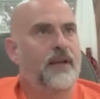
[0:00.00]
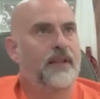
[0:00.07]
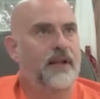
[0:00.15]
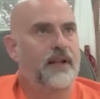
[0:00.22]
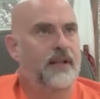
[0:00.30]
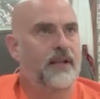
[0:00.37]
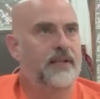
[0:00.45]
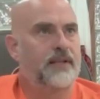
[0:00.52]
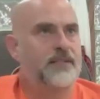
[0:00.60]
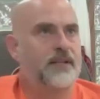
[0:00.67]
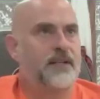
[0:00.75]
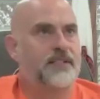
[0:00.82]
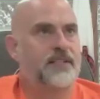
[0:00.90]
that
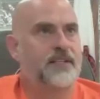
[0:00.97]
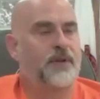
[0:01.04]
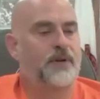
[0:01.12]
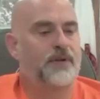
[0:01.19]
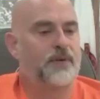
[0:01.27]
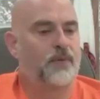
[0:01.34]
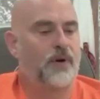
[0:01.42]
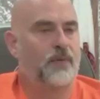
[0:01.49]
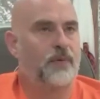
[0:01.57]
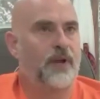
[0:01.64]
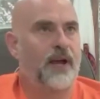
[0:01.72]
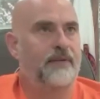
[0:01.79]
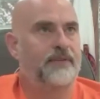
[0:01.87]
is similar to what
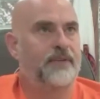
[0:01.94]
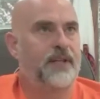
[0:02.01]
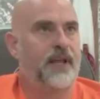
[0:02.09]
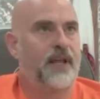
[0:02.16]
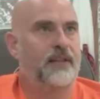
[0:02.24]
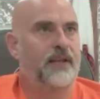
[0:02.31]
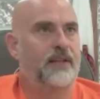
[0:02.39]
we have today.